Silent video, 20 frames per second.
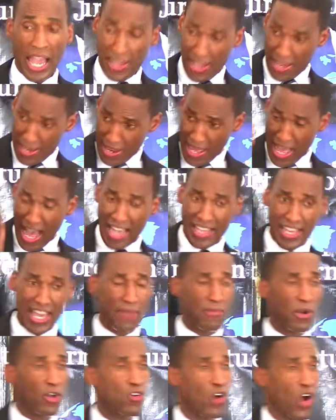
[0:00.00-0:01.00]
And then I
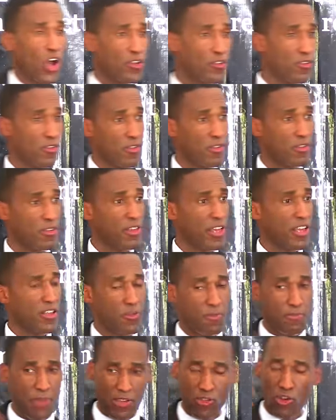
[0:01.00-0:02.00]
came across
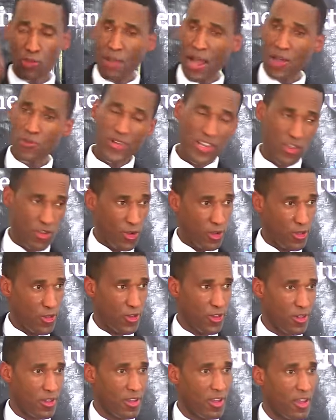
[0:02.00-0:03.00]
this based on my
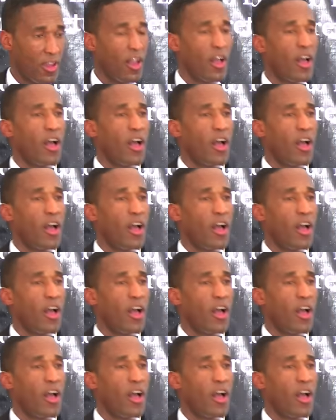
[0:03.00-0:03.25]
research.